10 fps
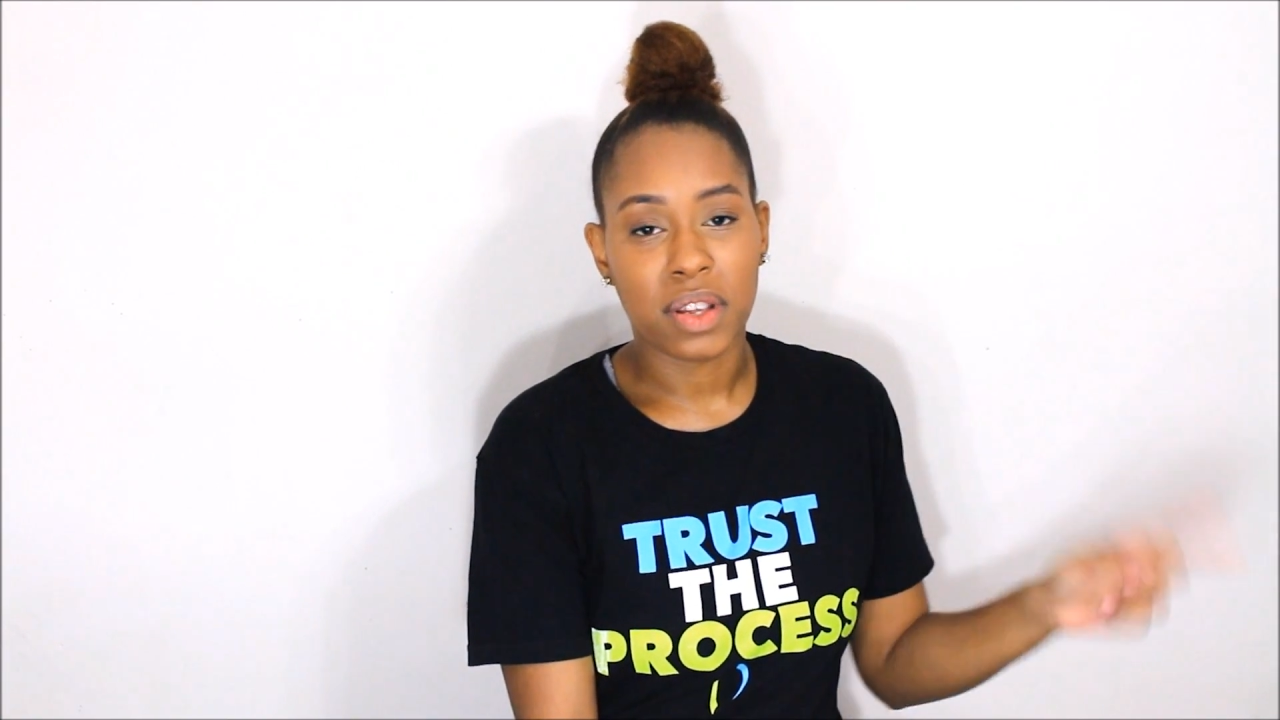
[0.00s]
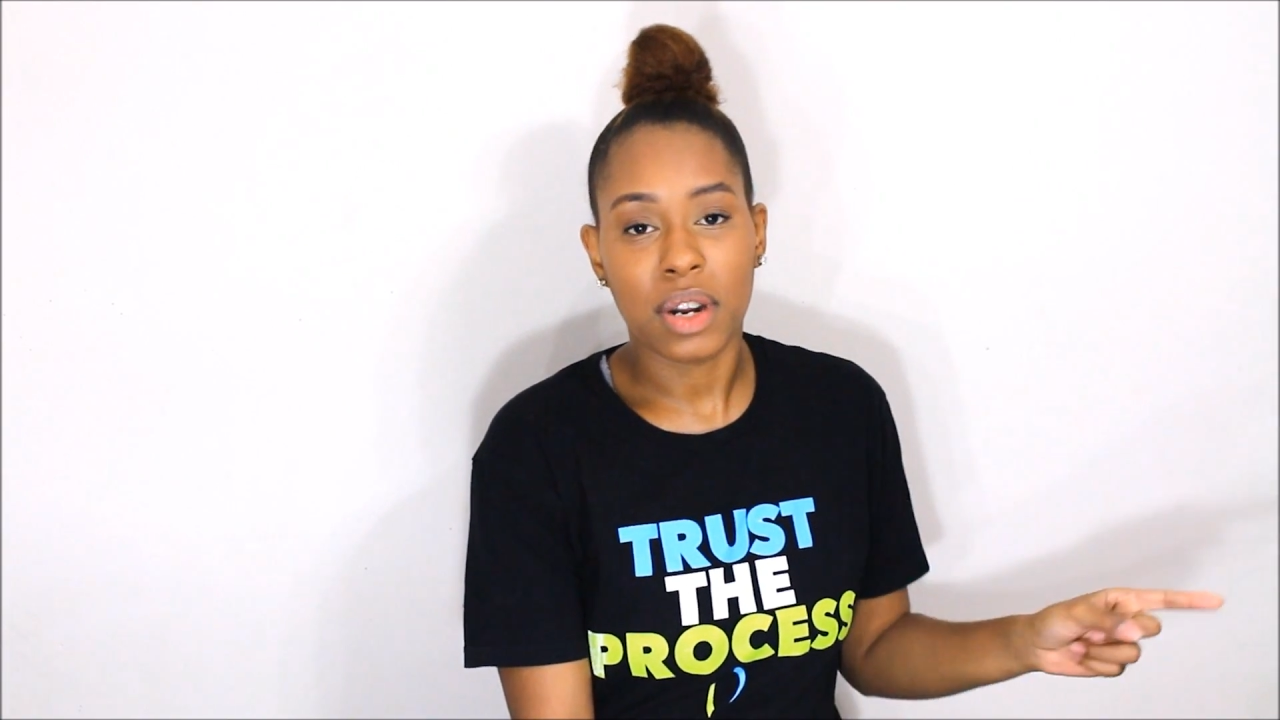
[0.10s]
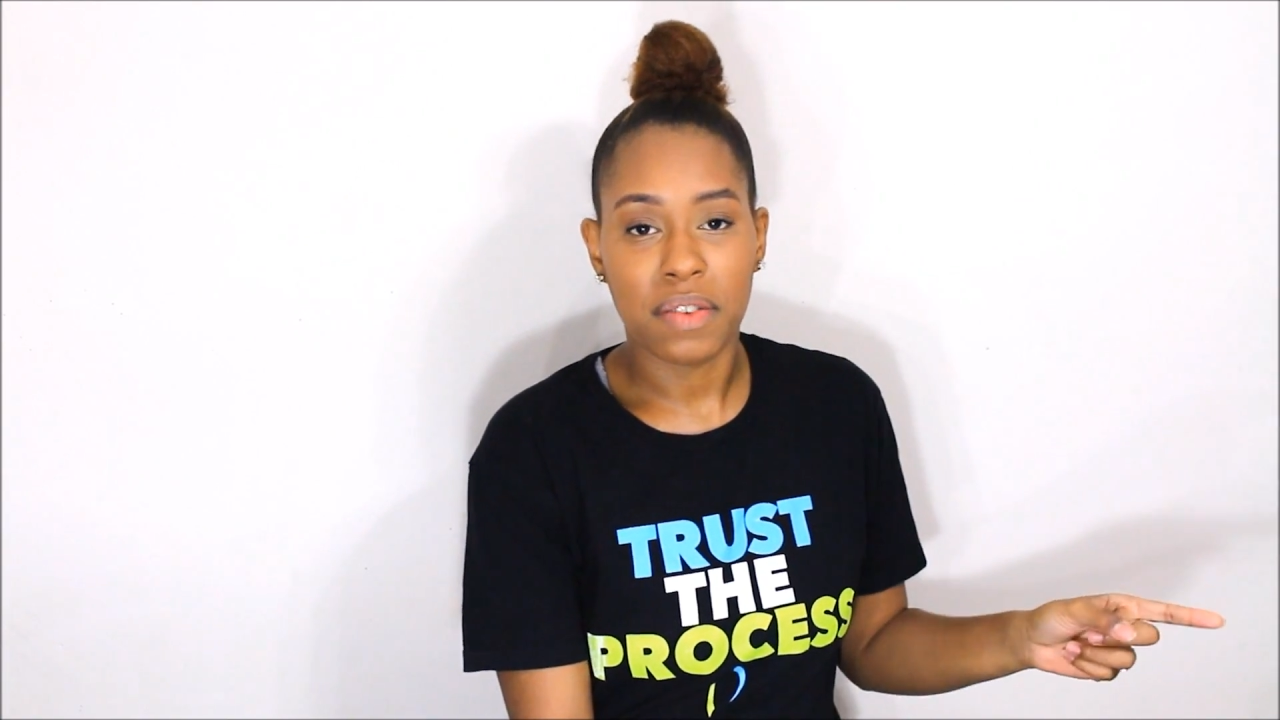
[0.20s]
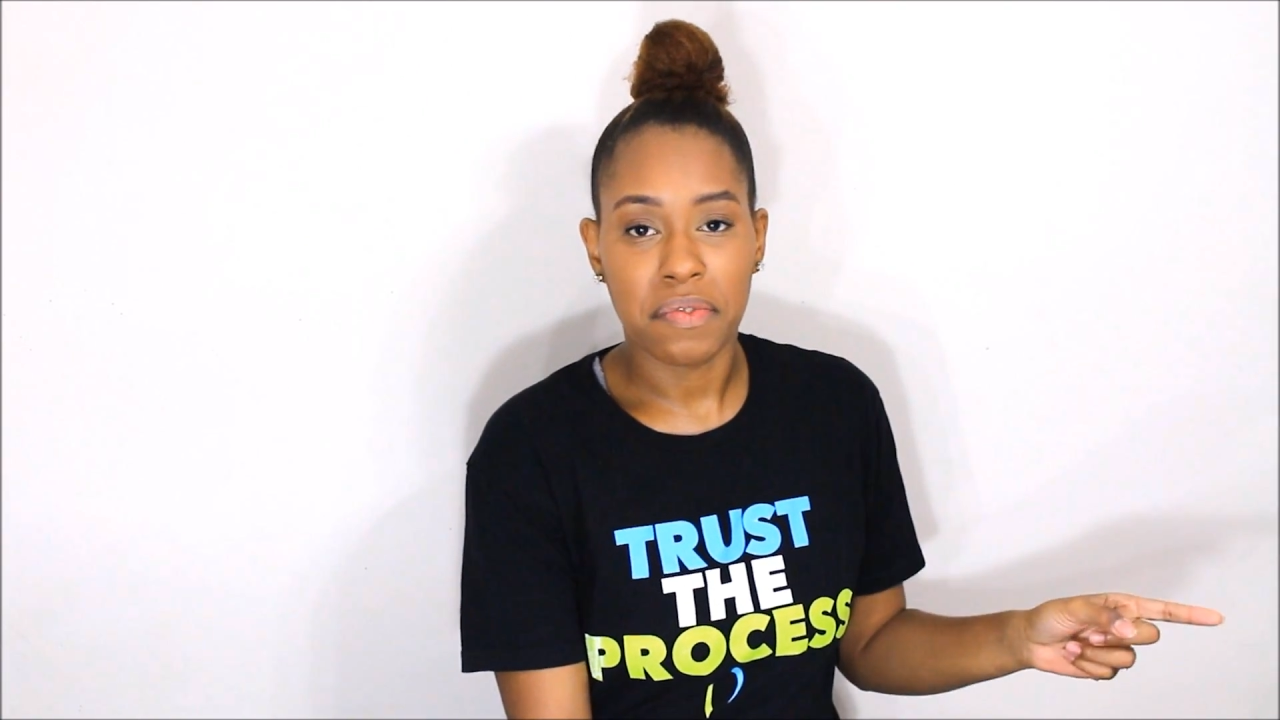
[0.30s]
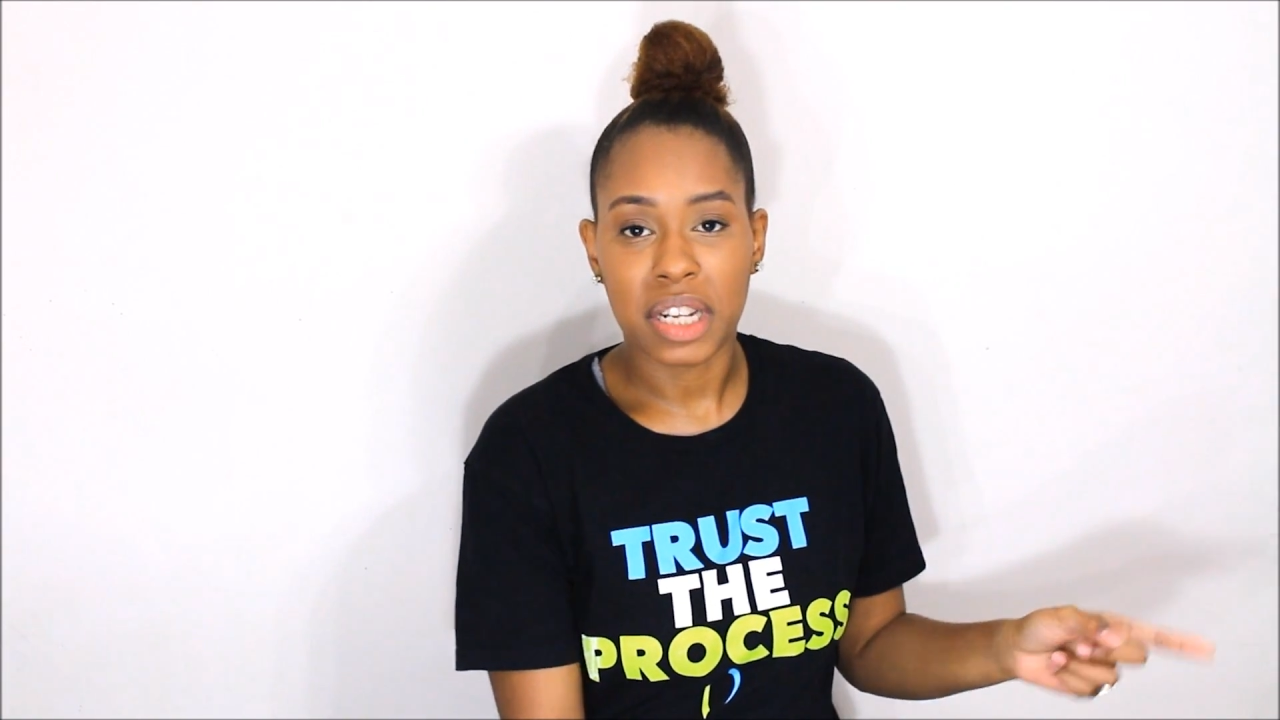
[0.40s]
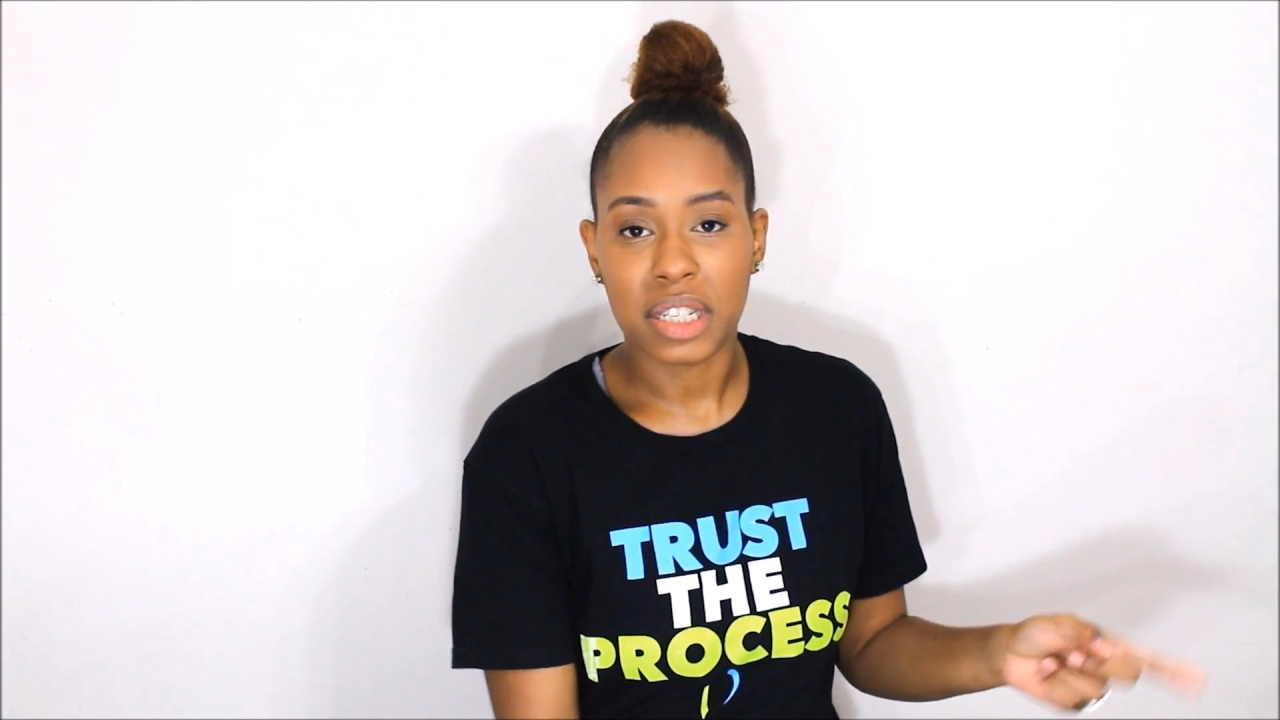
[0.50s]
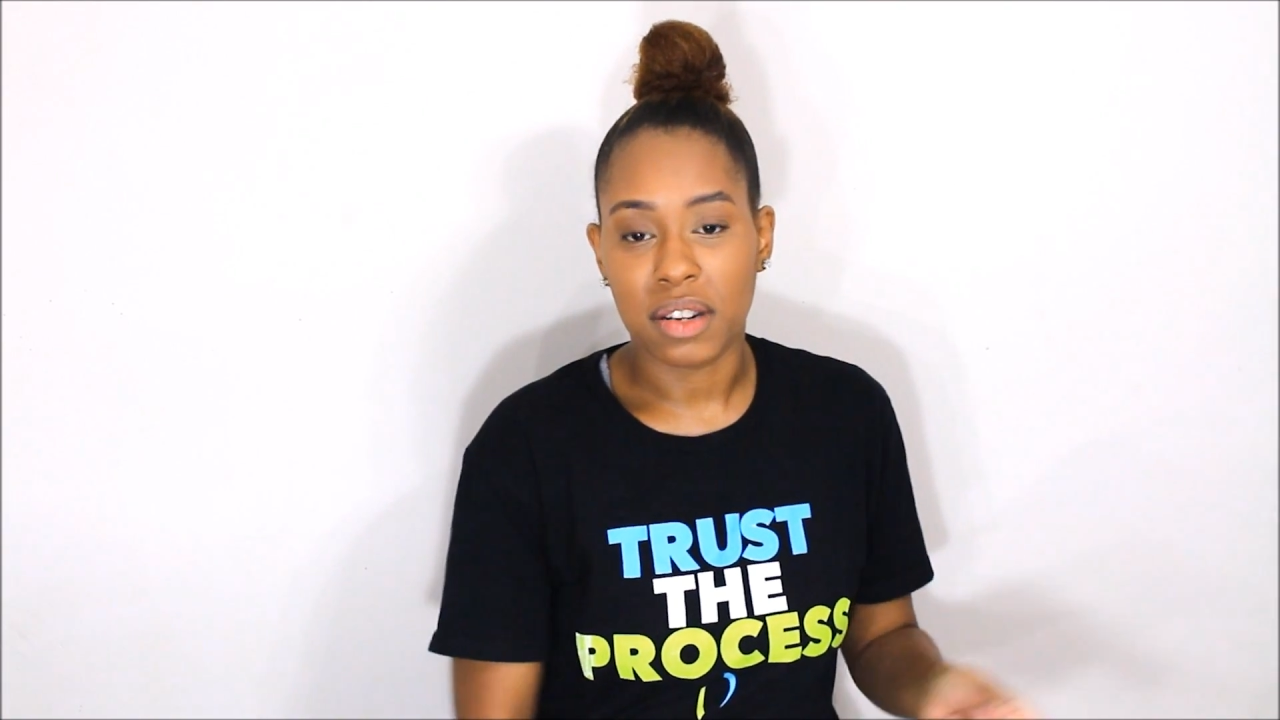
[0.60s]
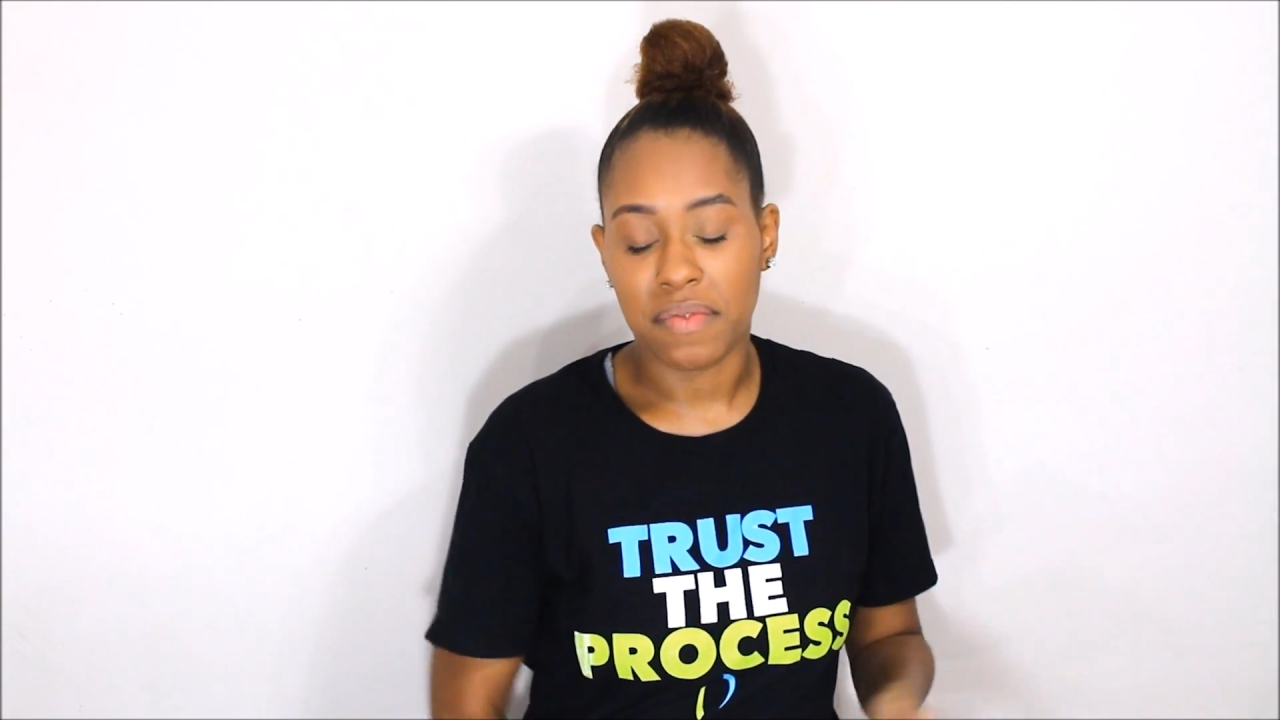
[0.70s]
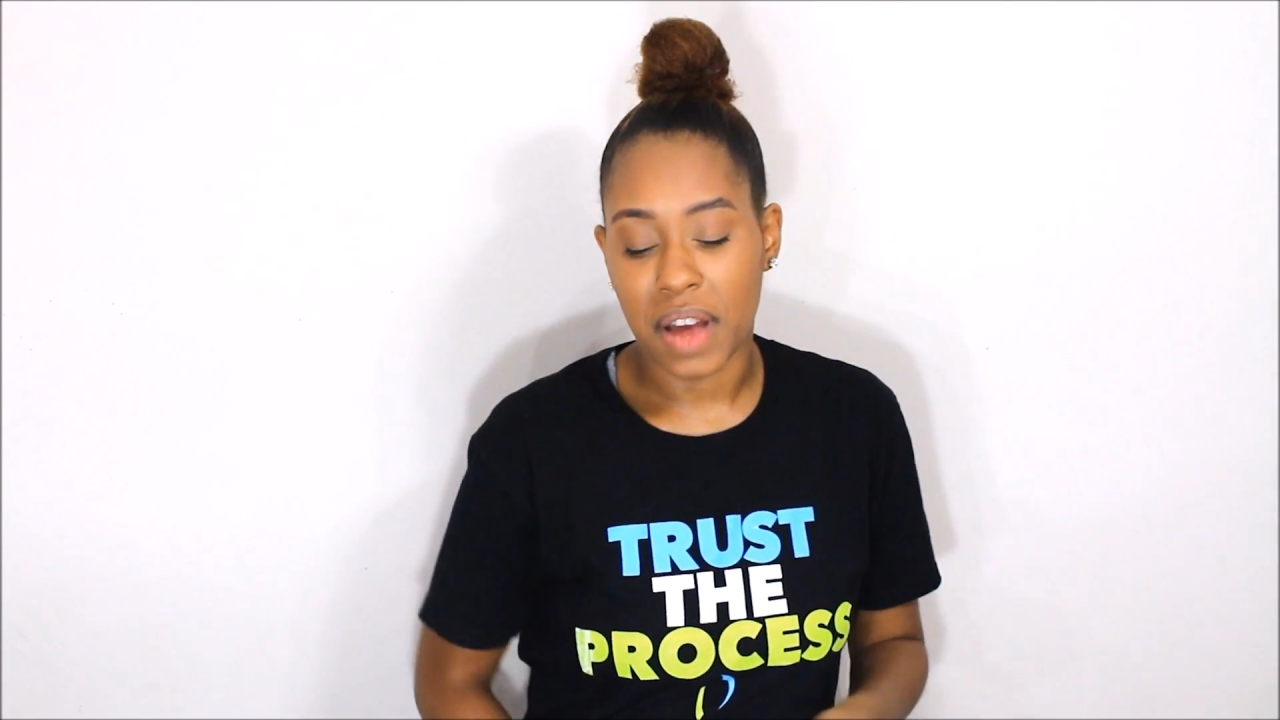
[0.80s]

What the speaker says: going to invest in the